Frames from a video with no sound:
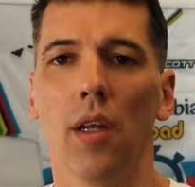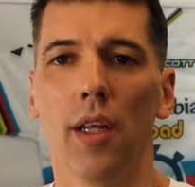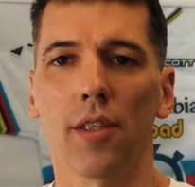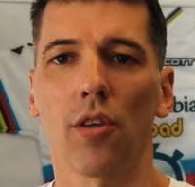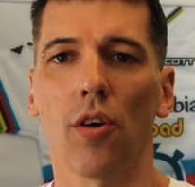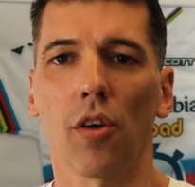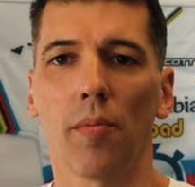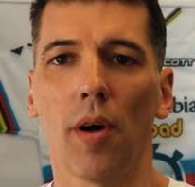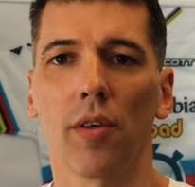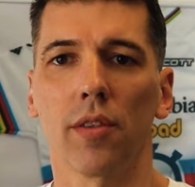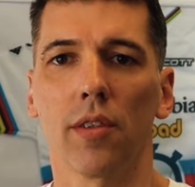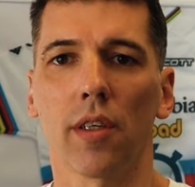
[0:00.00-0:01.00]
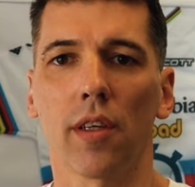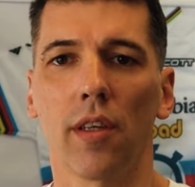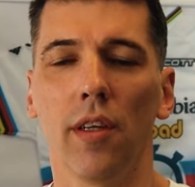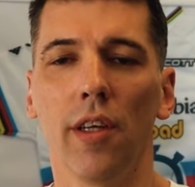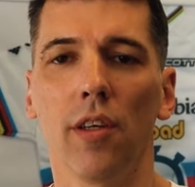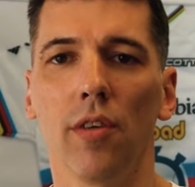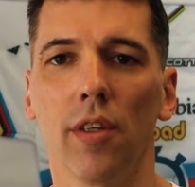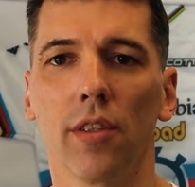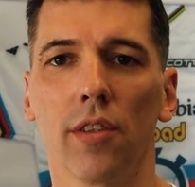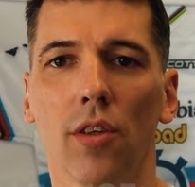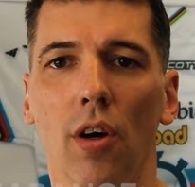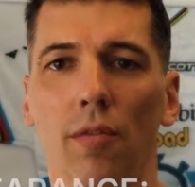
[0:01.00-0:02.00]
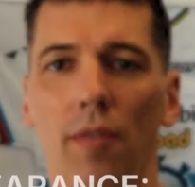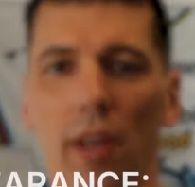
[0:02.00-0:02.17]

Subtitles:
Let's talk about the clearance of